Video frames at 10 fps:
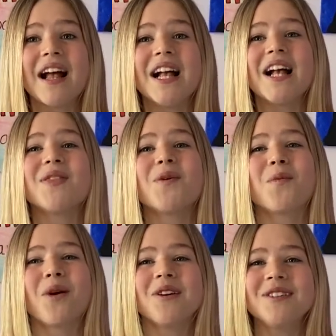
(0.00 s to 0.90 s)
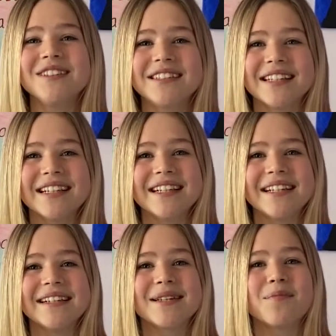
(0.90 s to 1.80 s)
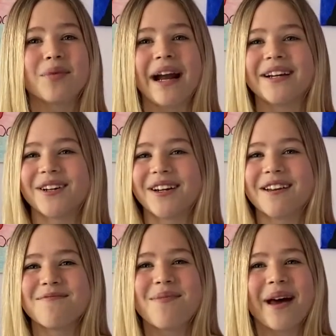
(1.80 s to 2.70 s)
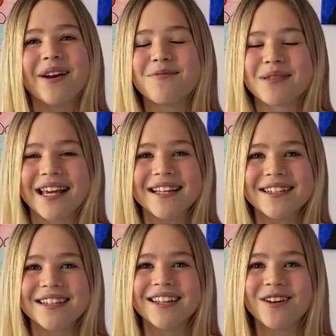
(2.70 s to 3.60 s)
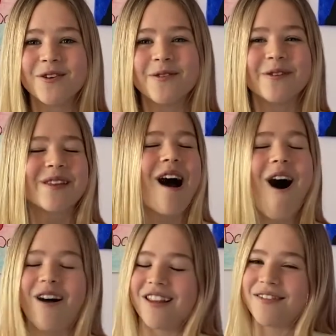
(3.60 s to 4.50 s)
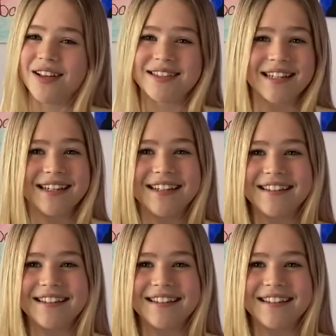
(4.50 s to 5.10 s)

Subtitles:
And the world is a brighter and better place with all of us in it.